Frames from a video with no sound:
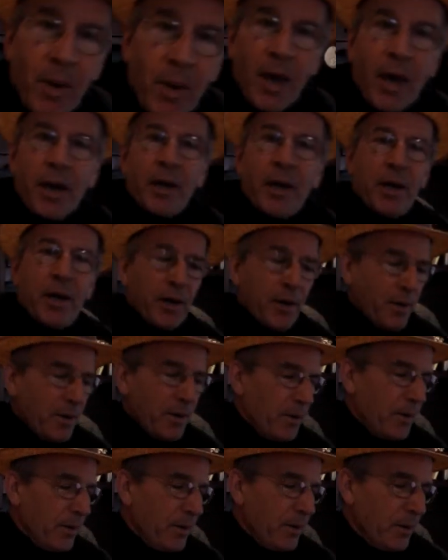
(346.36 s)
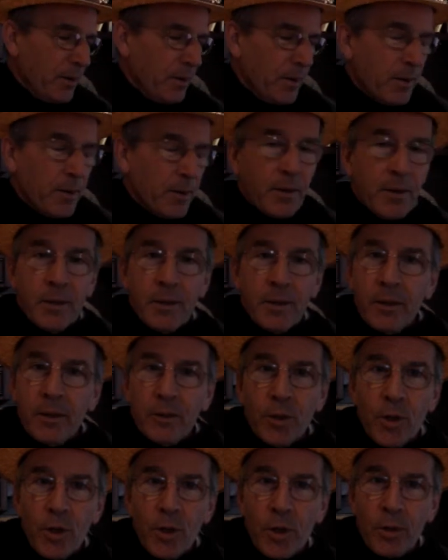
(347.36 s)
man here.
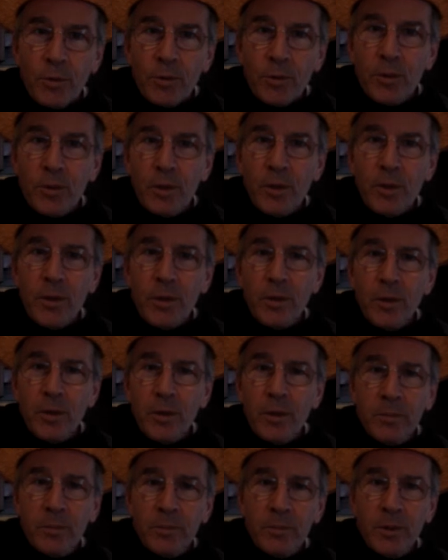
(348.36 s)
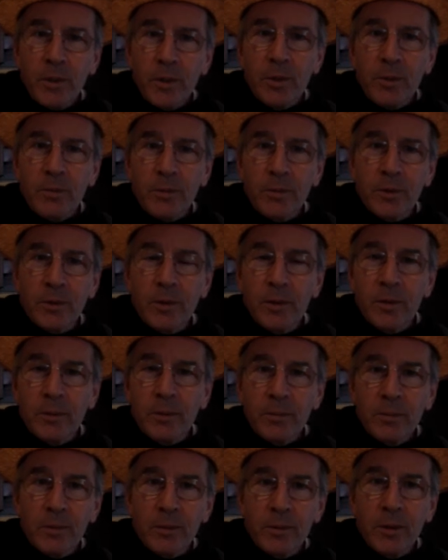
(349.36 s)
Do, do, do, do,
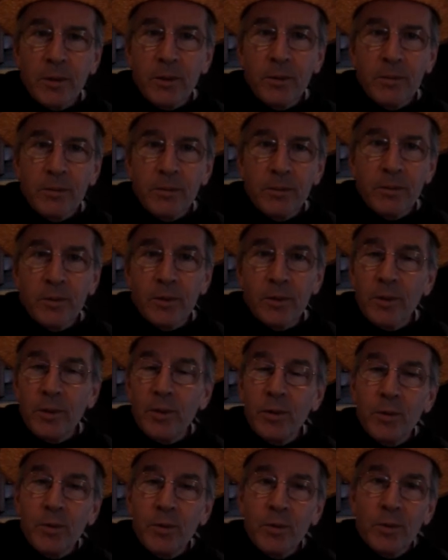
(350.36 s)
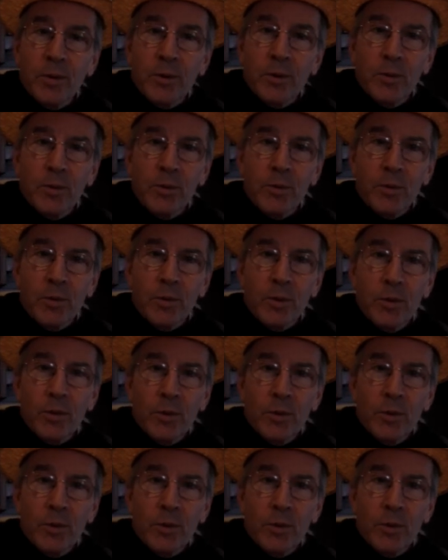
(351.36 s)
do, do, do, do,